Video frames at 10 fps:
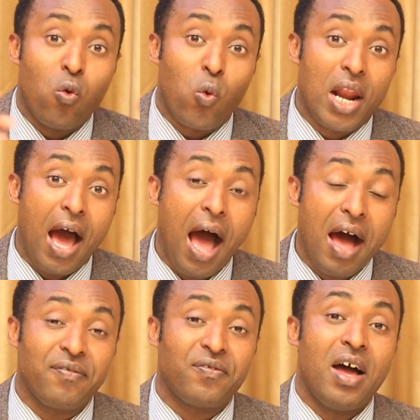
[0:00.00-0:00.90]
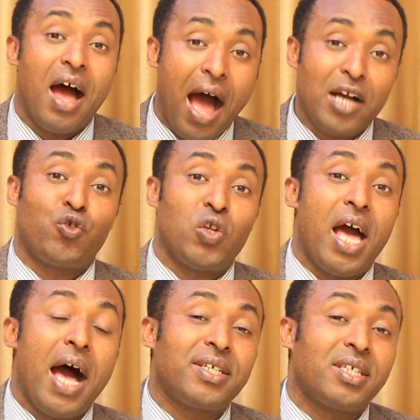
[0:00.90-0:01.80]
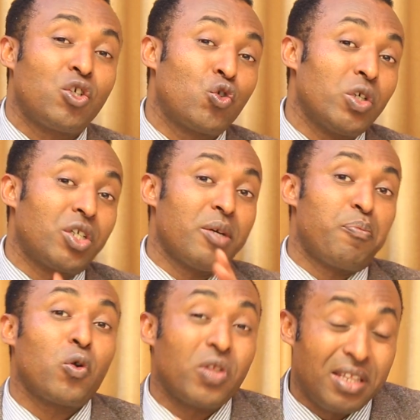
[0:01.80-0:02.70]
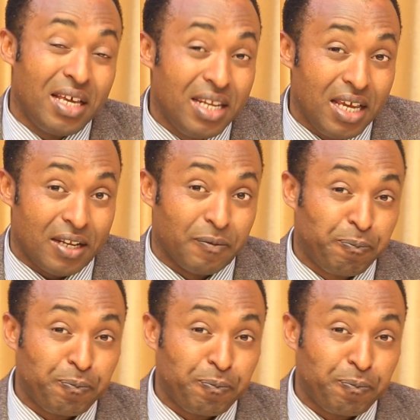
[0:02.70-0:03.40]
will have actually access to the support that they need.